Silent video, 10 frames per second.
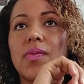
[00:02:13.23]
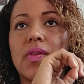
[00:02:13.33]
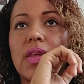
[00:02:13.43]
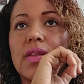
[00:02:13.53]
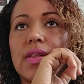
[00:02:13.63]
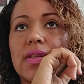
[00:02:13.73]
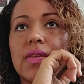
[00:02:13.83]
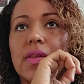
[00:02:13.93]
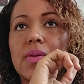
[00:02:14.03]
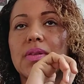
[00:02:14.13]
The
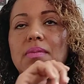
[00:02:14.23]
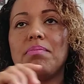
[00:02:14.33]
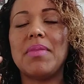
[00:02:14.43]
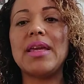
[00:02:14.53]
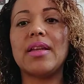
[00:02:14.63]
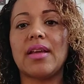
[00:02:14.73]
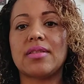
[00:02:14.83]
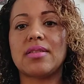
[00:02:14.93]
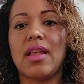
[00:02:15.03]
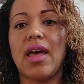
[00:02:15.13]

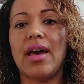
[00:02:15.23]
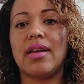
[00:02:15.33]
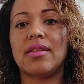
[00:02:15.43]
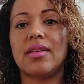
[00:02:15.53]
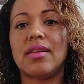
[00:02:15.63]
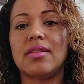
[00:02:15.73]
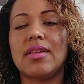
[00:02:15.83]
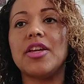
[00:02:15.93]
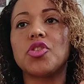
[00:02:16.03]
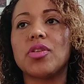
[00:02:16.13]
meetings they had, the
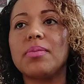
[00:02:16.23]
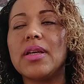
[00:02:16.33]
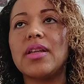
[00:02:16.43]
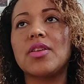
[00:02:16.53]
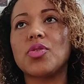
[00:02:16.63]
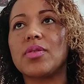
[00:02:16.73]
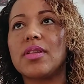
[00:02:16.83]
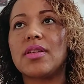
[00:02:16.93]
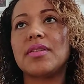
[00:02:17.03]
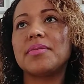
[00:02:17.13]
teacher meetings or
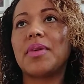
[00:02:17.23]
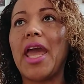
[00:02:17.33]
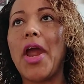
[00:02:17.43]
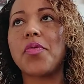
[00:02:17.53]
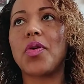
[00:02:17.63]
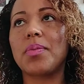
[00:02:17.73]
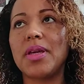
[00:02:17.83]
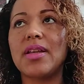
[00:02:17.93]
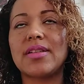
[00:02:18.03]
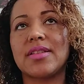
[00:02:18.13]
the carer
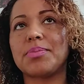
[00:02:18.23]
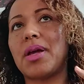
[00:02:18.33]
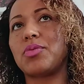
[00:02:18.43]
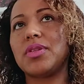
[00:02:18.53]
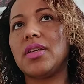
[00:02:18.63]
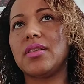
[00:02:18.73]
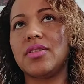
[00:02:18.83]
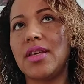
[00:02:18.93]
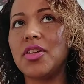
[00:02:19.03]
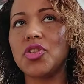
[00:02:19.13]
meetings, was not really a
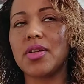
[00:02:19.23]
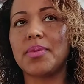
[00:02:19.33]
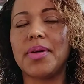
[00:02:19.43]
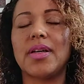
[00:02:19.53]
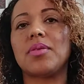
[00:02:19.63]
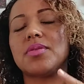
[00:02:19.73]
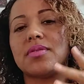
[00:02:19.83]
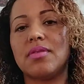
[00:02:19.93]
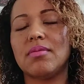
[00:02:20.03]
teacher, but it